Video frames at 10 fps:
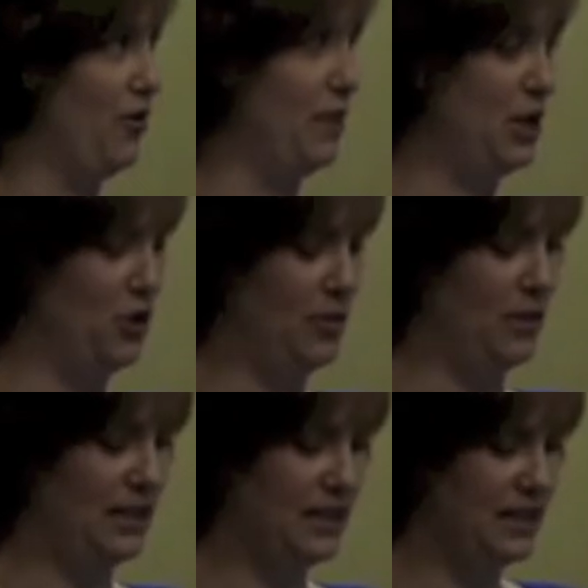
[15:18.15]
all my
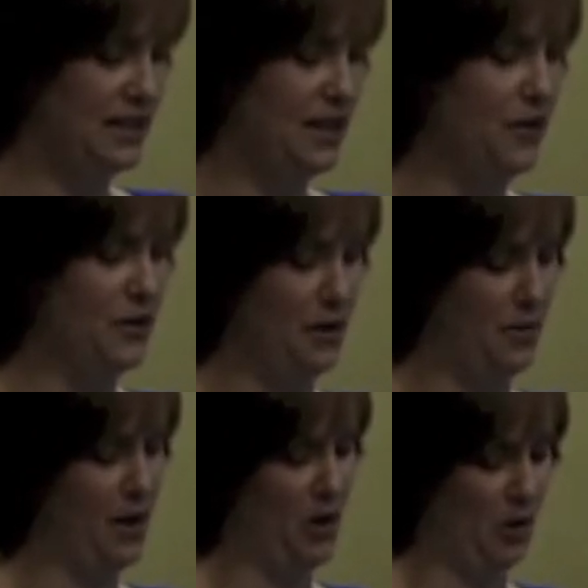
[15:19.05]
treatments
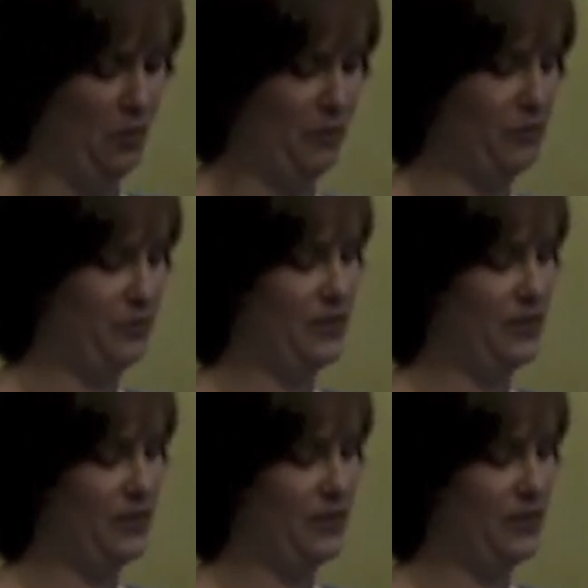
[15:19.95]
near my home.